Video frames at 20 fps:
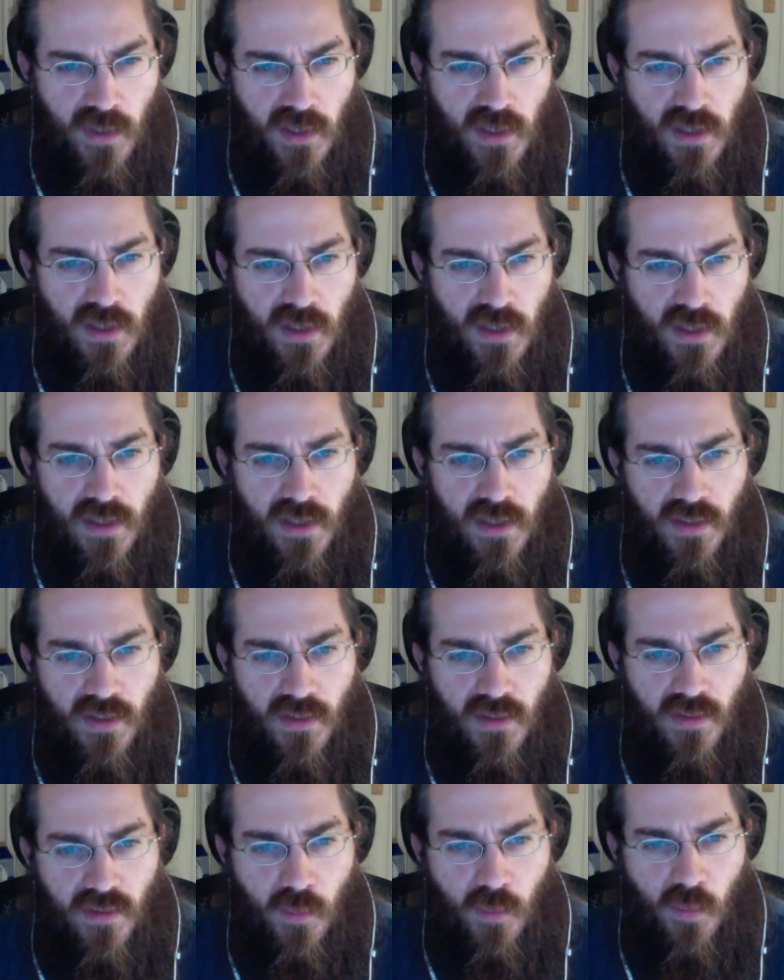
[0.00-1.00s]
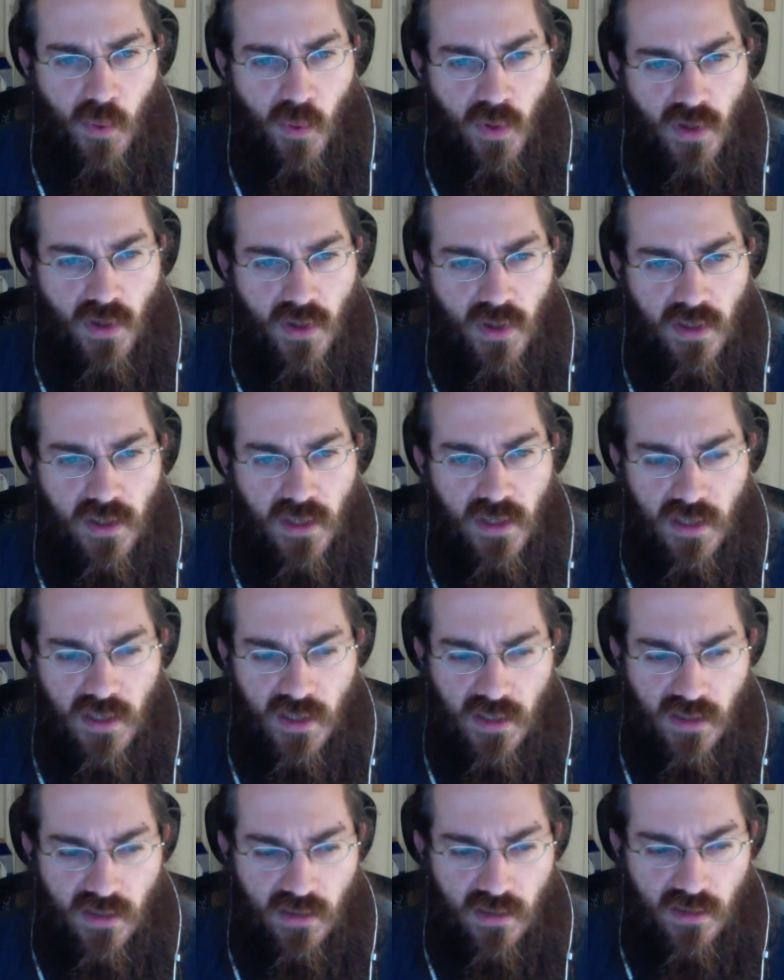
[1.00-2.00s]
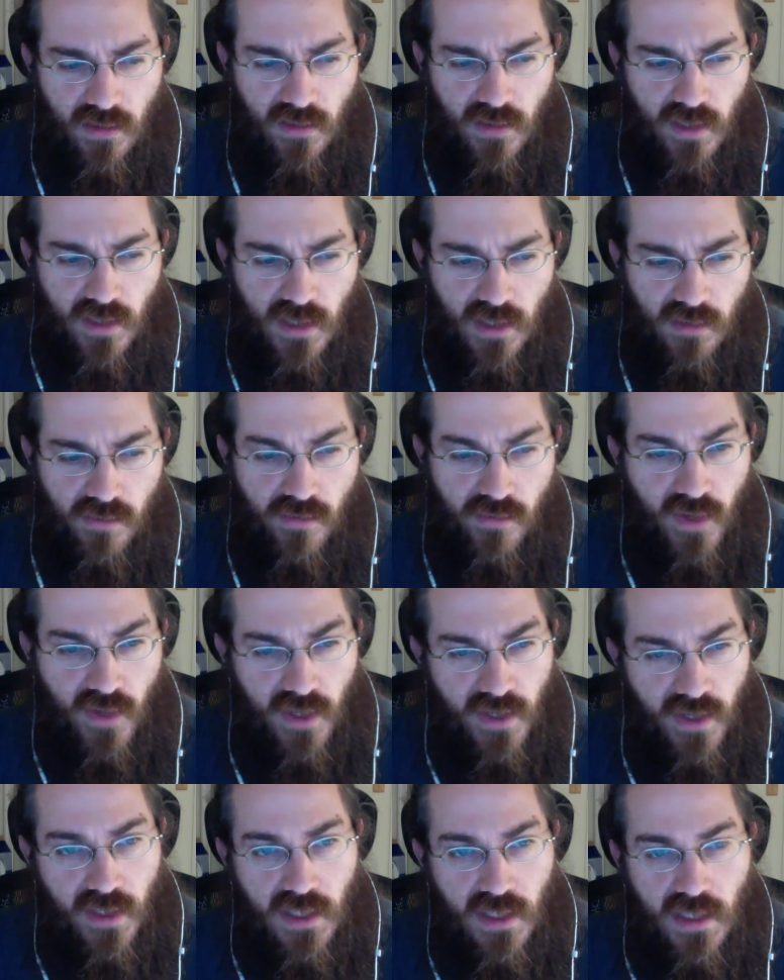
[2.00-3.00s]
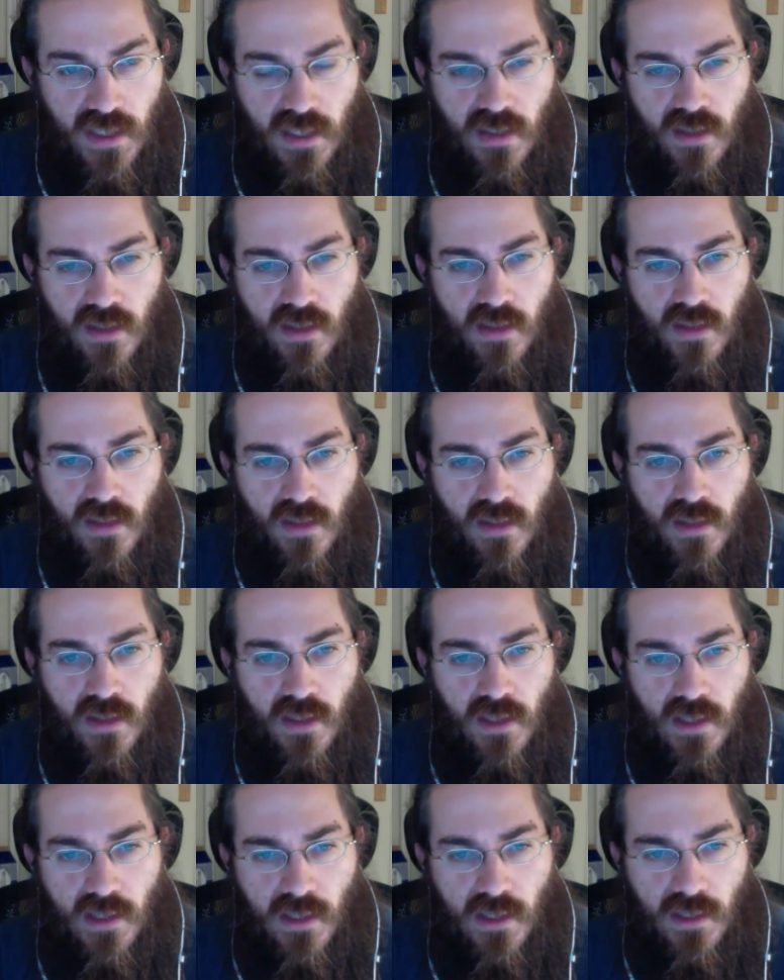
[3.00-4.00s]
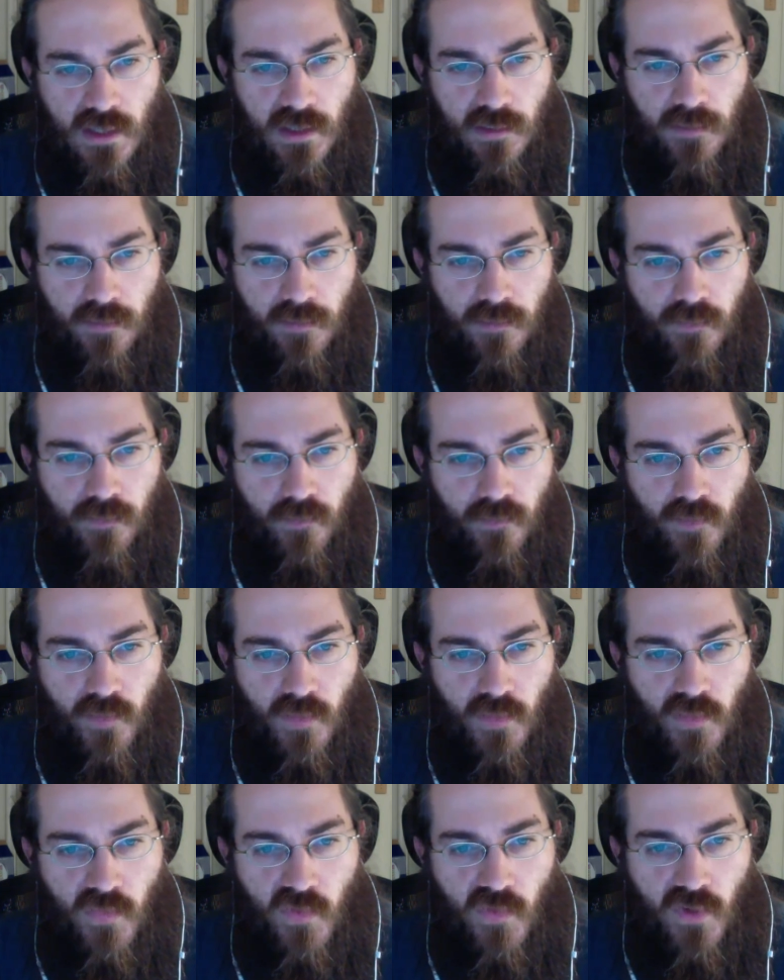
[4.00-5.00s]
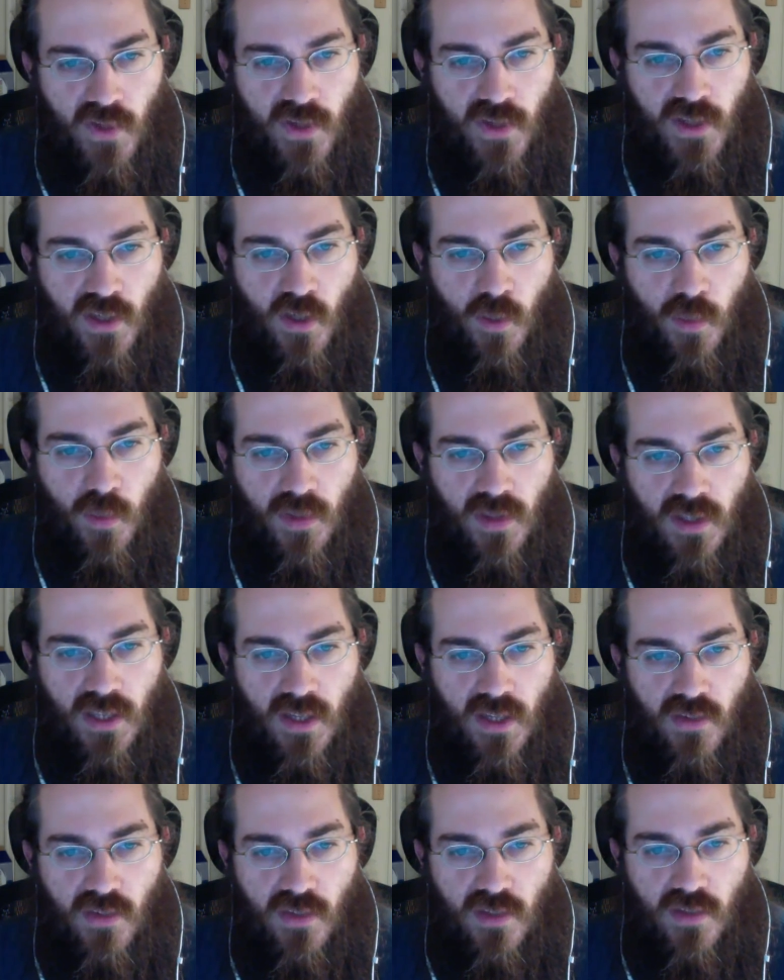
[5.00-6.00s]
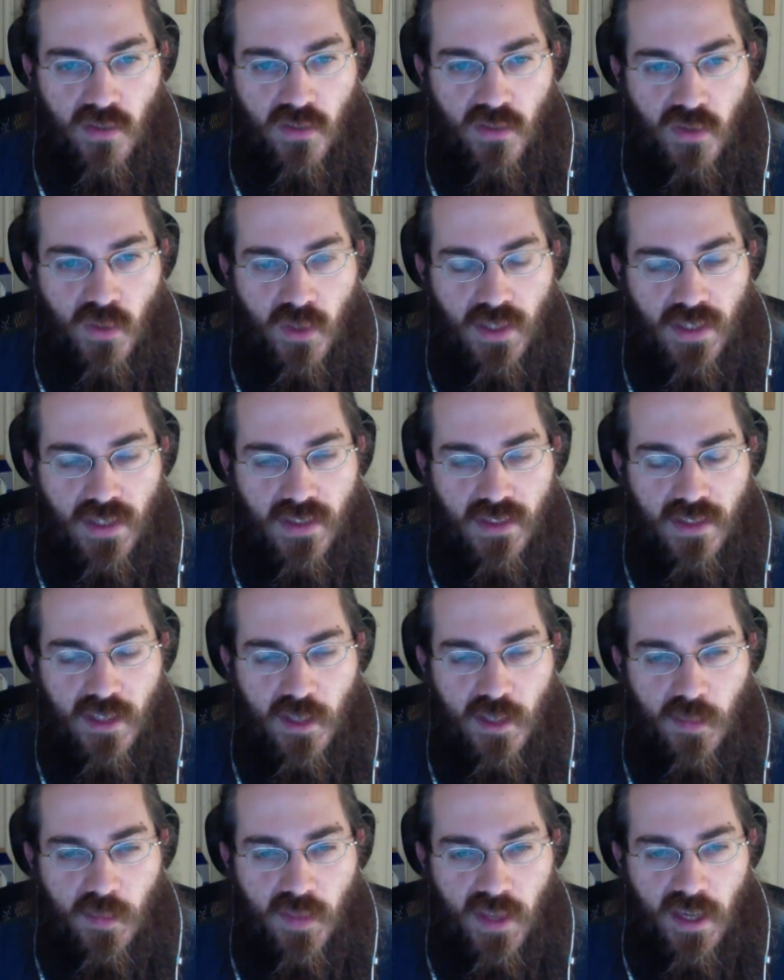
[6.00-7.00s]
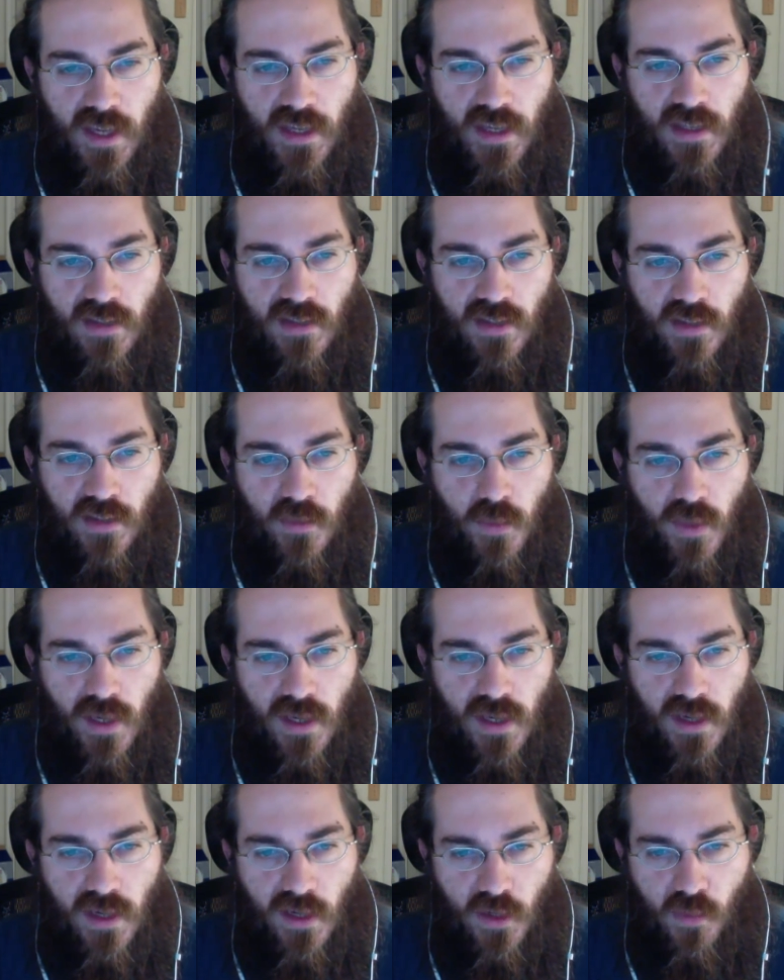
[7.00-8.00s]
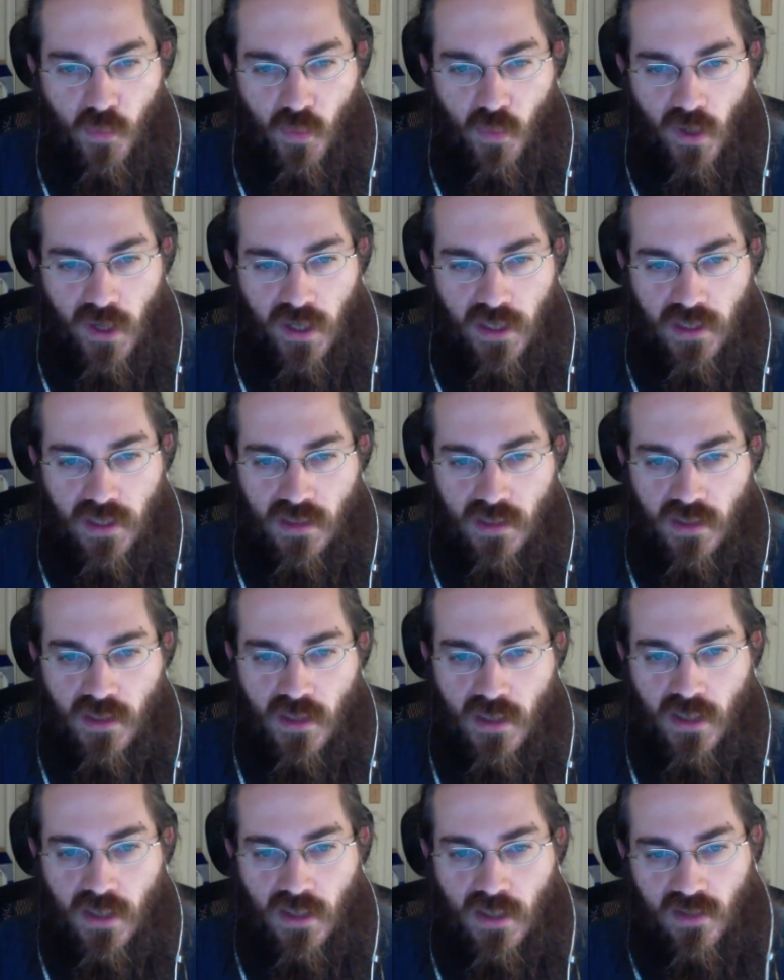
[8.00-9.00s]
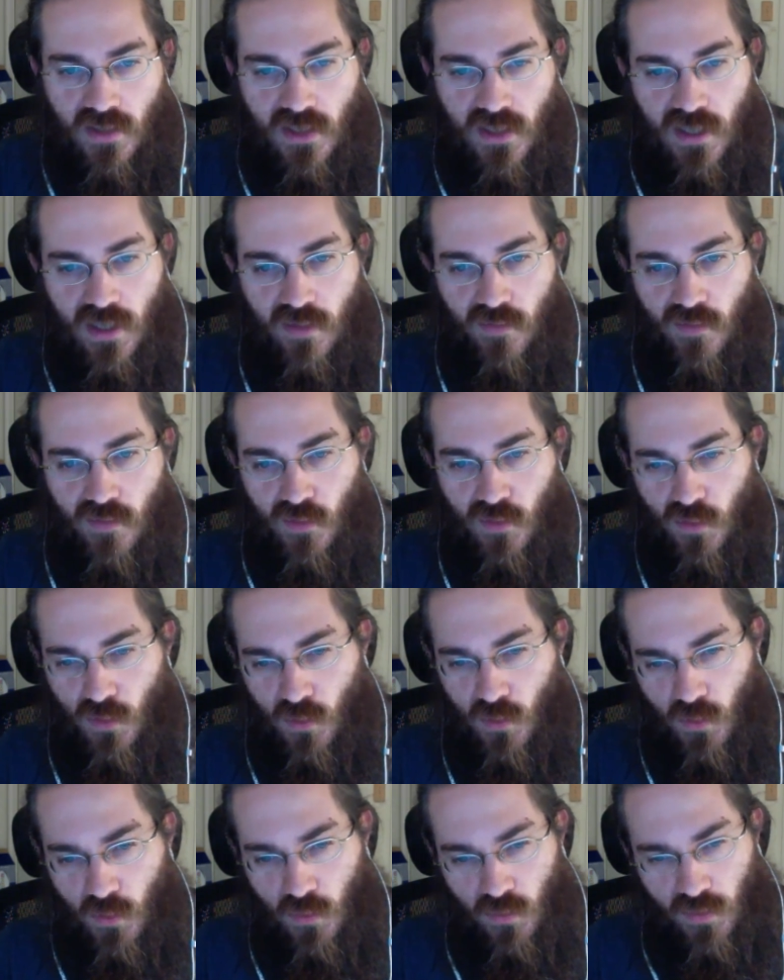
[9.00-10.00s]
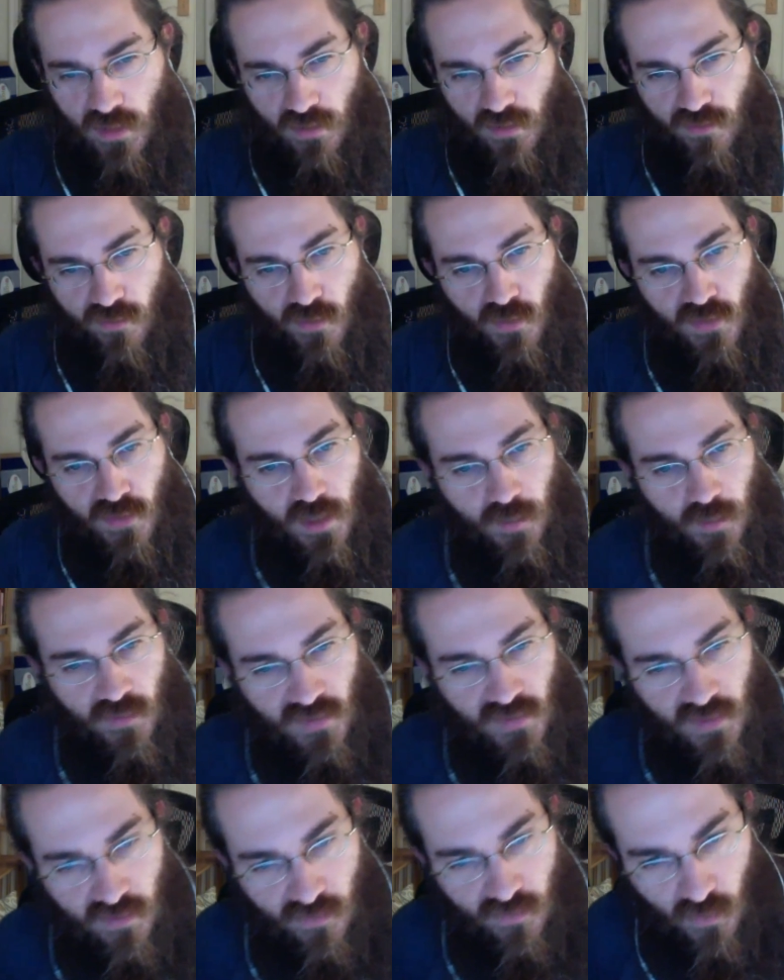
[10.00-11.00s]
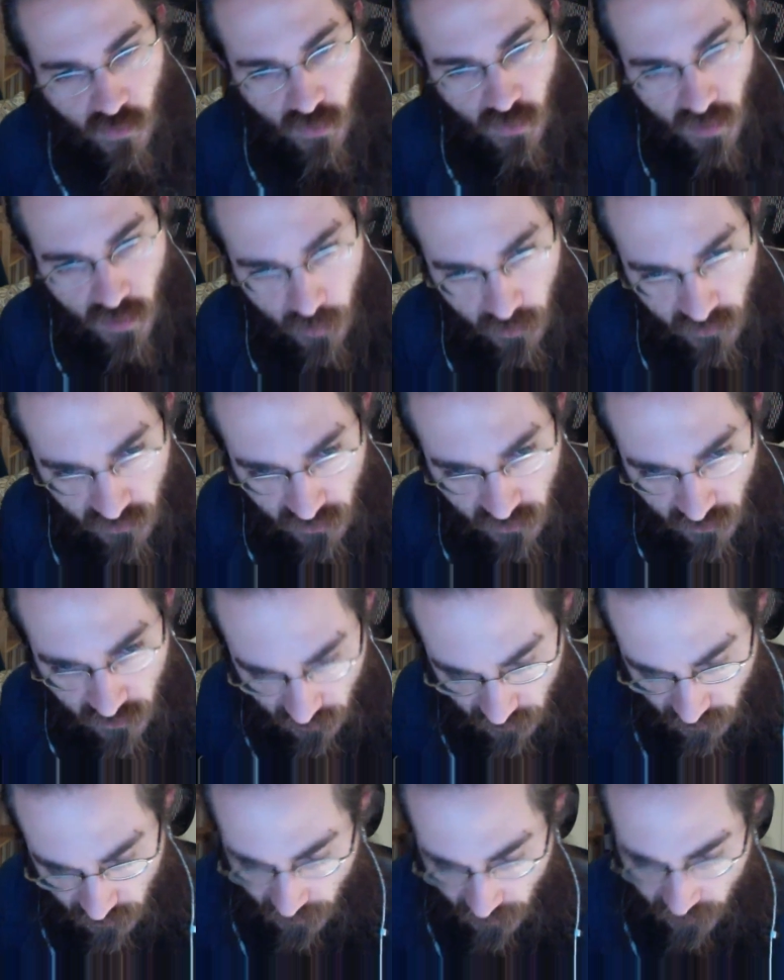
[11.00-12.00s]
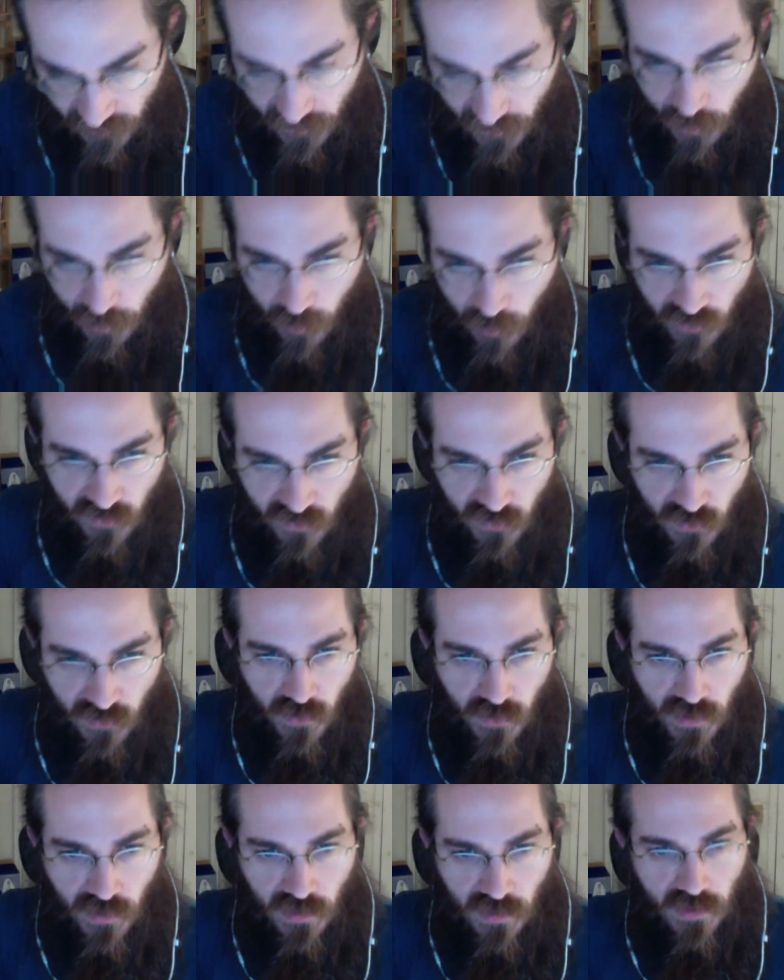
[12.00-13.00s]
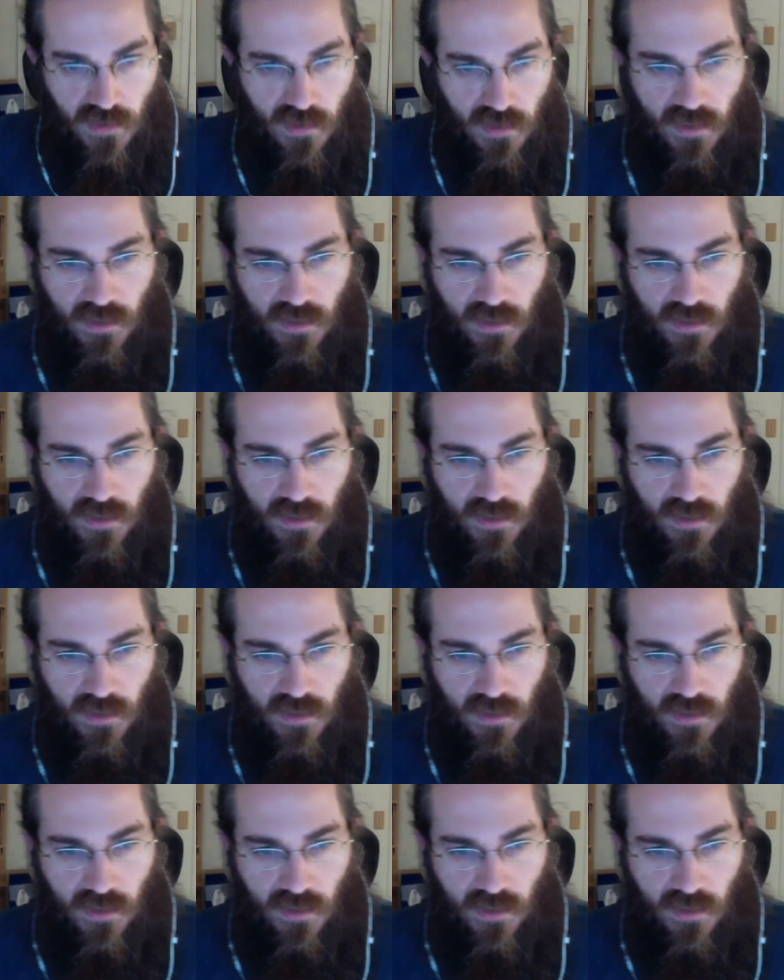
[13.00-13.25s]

day job is important in funding Open Legend, so I need to keep that, and that's why I hired Ryan to kind of do like full-time stuff where I wasn't as able to.